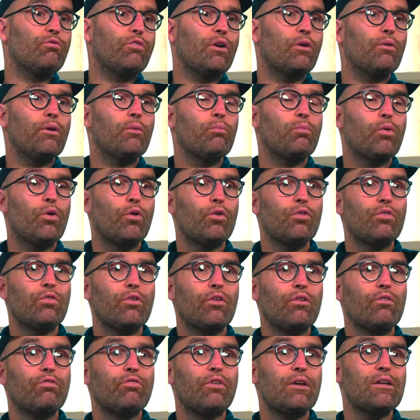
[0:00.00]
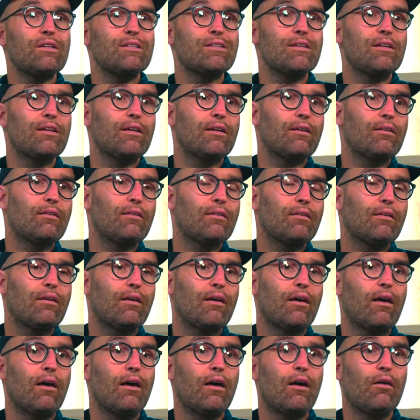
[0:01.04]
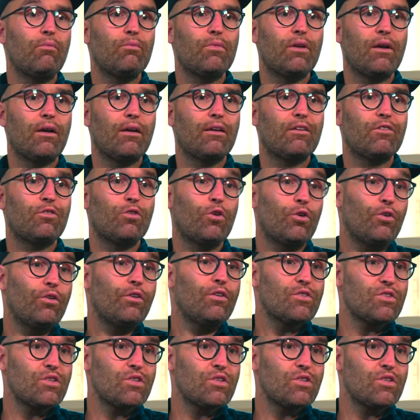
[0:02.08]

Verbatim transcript: very personal things in it. Uh, like certain